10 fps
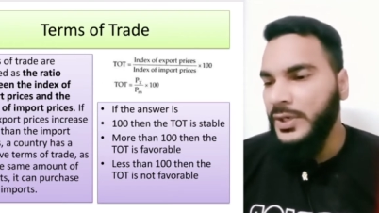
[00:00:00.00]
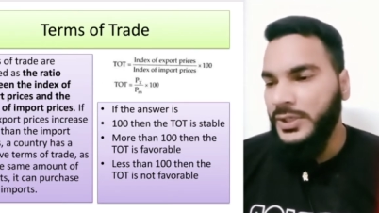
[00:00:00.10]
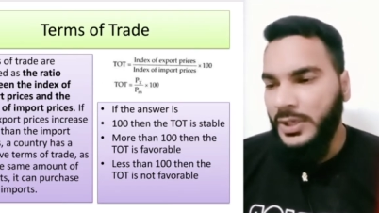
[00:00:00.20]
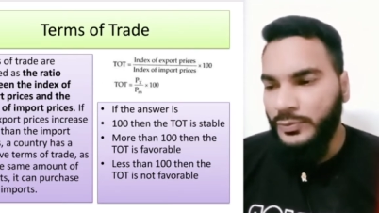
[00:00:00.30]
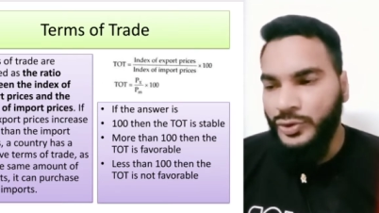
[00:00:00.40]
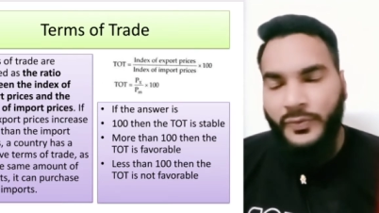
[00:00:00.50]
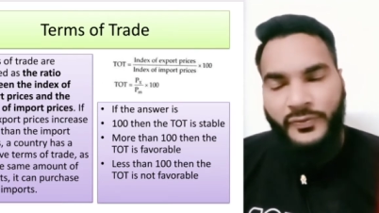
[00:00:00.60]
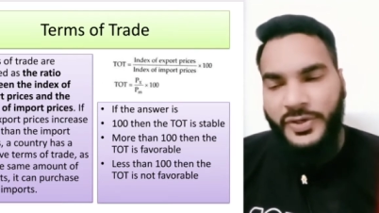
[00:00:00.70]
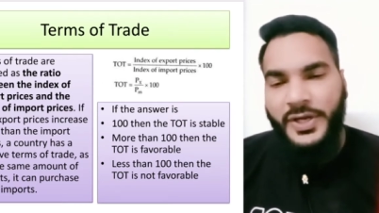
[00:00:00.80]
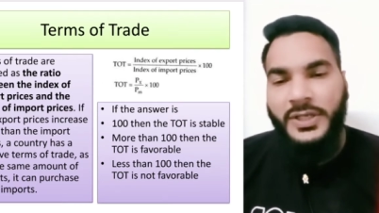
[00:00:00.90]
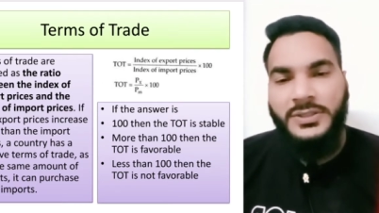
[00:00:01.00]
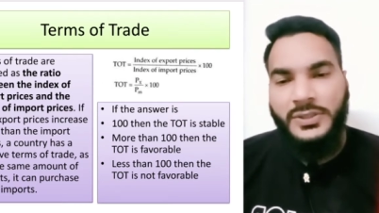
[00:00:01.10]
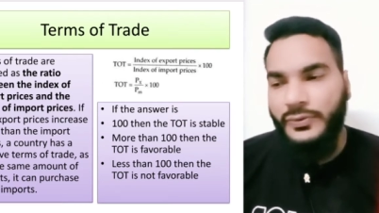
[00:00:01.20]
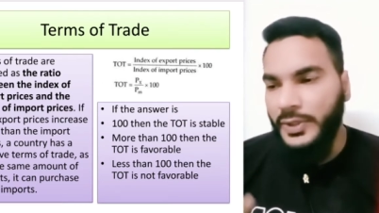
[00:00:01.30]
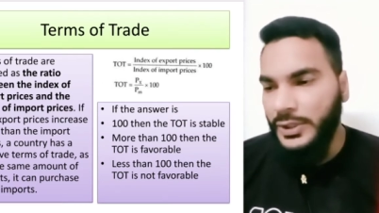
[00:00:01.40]
Terms of trade is
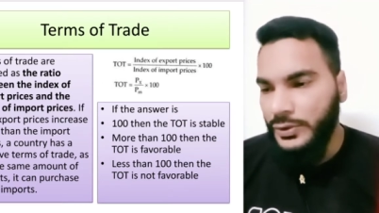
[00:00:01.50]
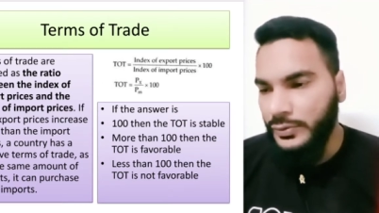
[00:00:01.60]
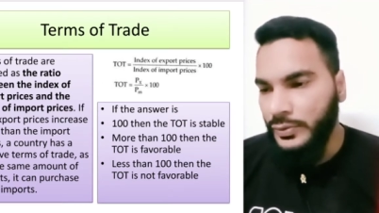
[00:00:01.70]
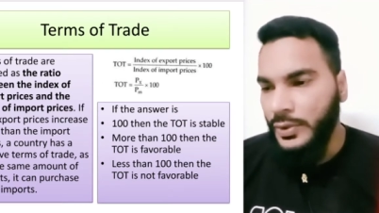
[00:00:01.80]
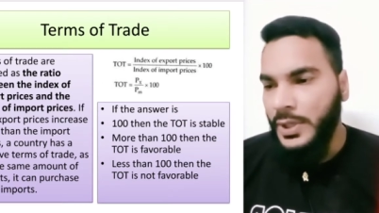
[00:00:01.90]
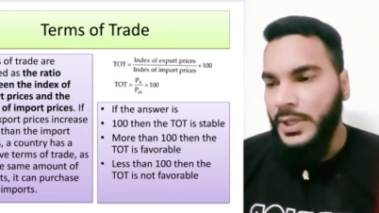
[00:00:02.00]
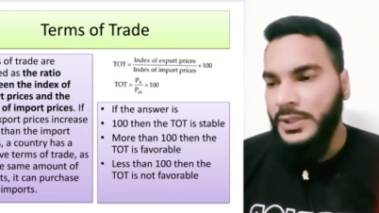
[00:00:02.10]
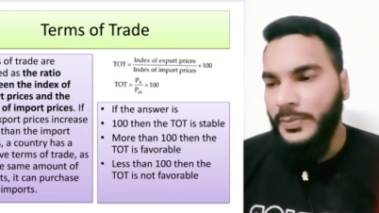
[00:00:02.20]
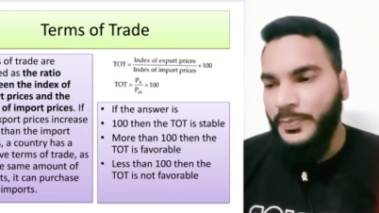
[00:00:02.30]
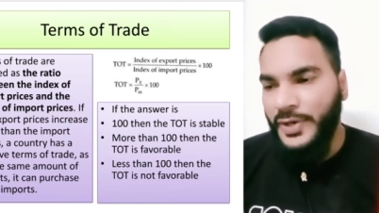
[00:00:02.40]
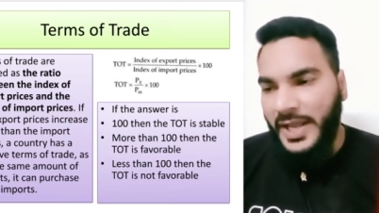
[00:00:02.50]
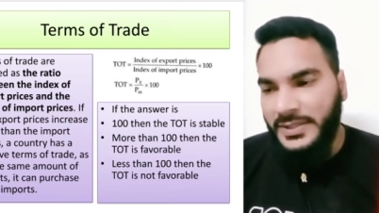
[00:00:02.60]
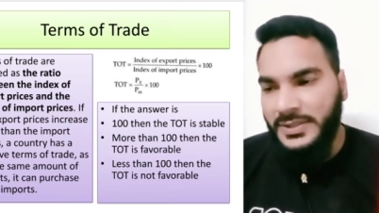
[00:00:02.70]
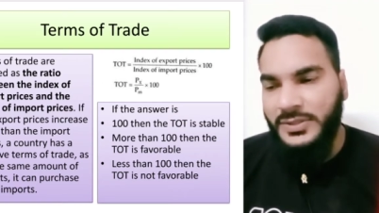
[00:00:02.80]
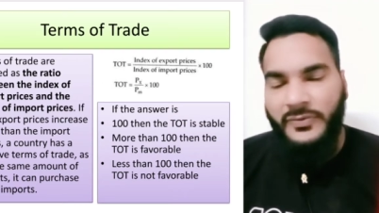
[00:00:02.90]
equal to the
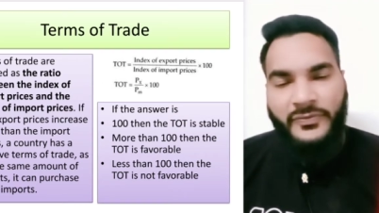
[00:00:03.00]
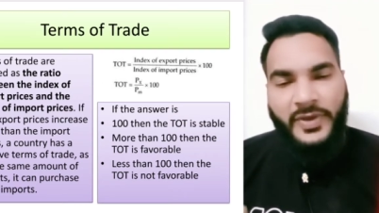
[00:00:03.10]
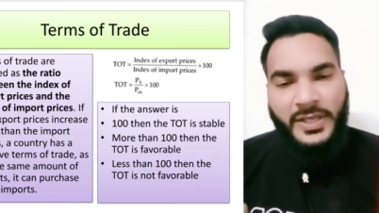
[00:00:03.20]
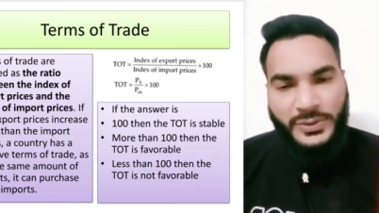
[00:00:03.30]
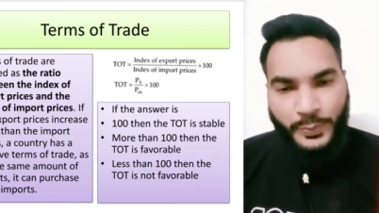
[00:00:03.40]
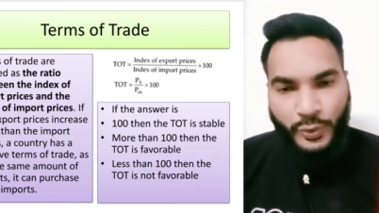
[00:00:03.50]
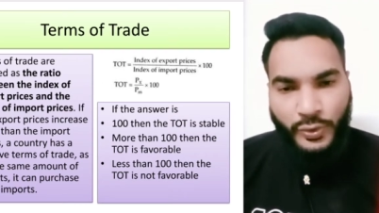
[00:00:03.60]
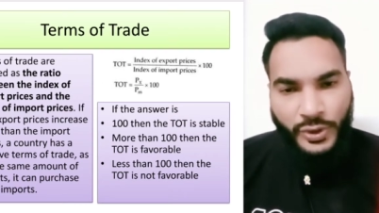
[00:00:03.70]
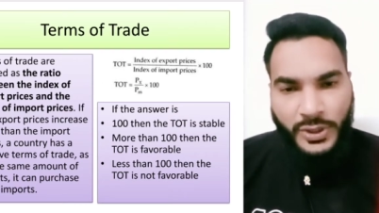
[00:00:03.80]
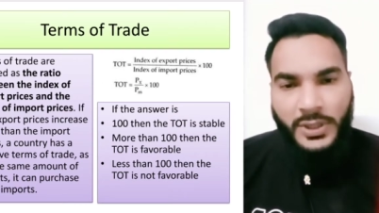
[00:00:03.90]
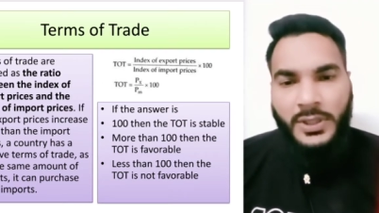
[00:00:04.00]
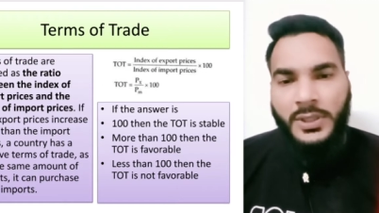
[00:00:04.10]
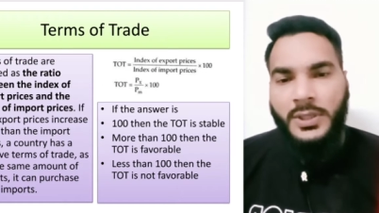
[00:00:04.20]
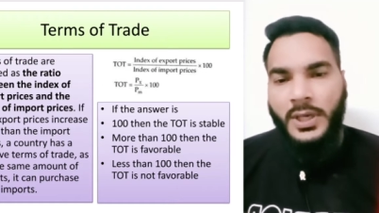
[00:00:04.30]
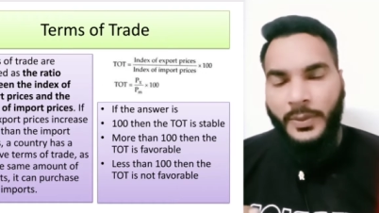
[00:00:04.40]
prices of export
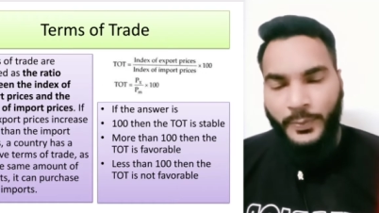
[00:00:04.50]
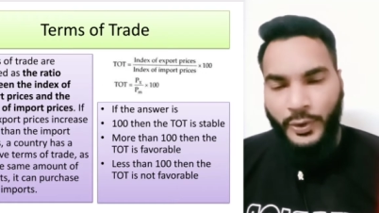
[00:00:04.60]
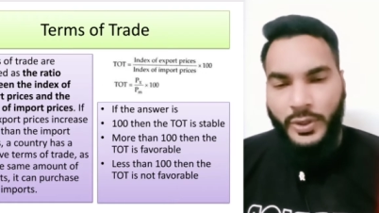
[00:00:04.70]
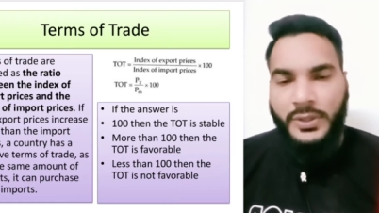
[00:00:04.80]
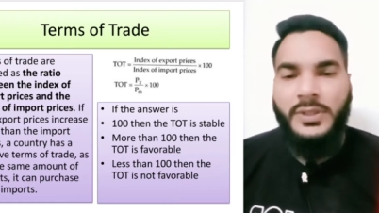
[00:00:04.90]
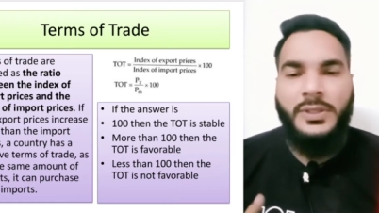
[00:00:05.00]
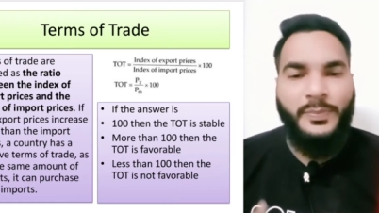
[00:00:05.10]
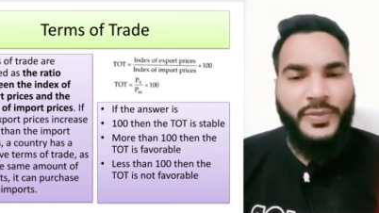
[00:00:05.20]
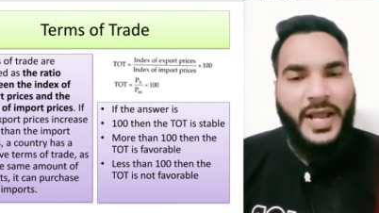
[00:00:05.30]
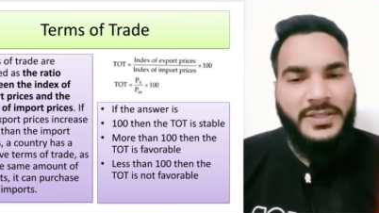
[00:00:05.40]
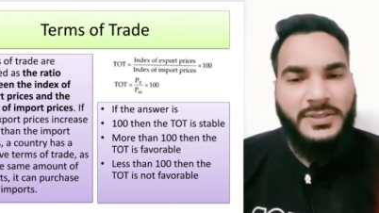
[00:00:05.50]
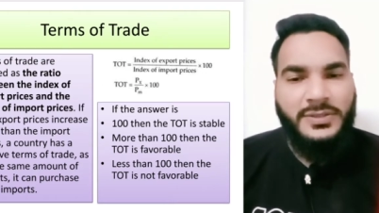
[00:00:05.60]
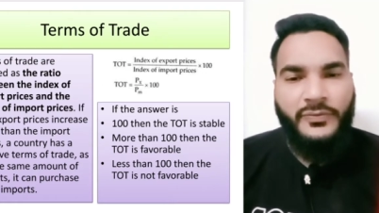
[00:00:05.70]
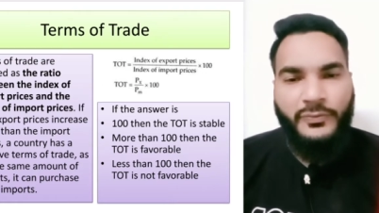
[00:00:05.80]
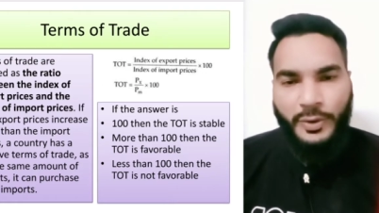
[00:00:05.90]
upon the prices
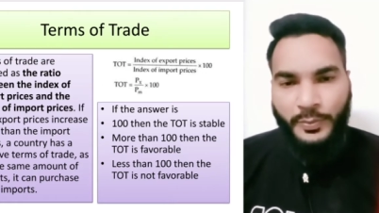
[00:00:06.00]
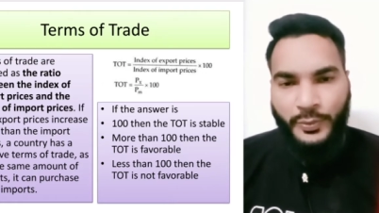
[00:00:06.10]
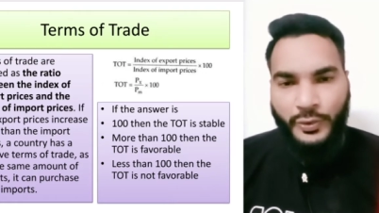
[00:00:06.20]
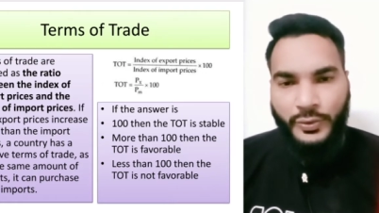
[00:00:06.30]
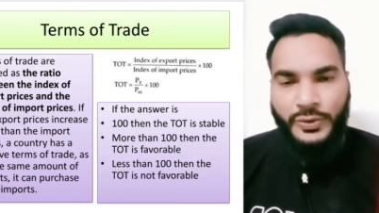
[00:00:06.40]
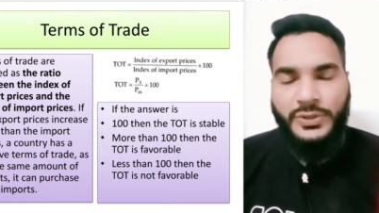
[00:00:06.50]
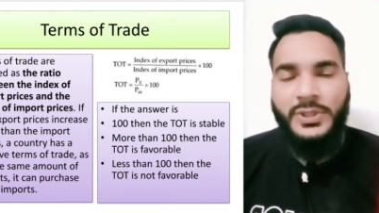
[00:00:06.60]
of imports